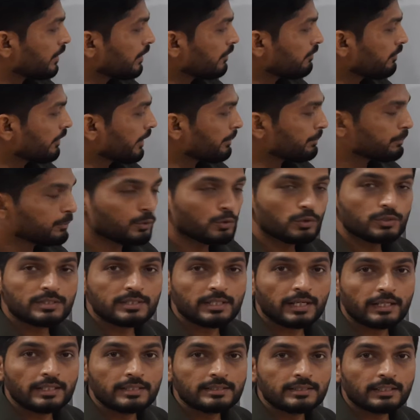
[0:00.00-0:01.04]
If I put
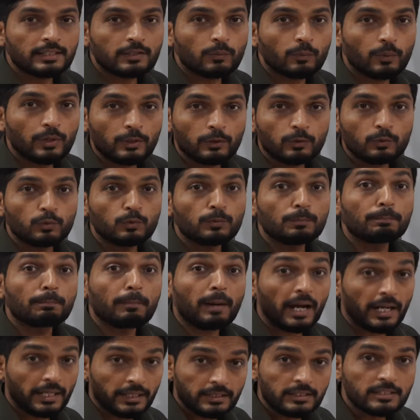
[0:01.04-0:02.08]
z is equal to
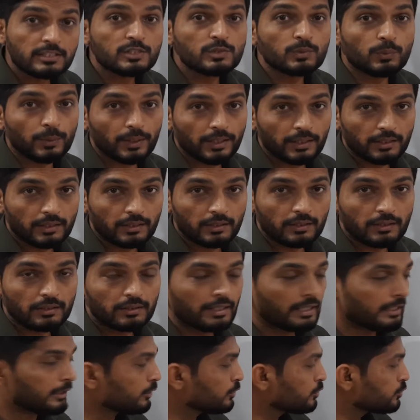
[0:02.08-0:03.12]
minus 1,
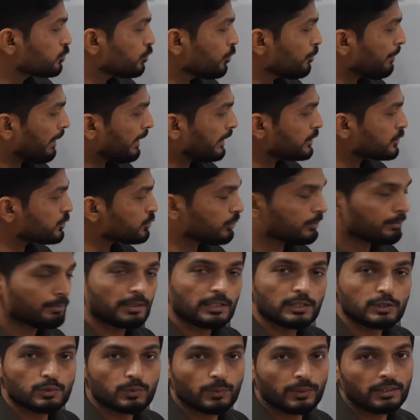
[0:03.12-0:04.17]
then also minus 1
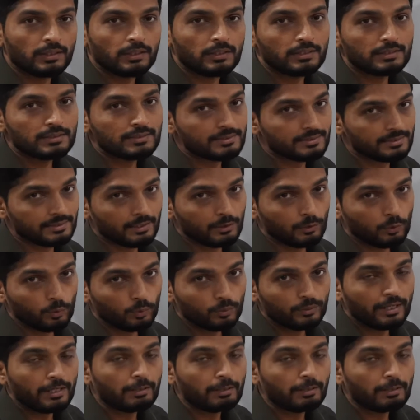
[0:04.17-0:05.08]
plus 1, 0.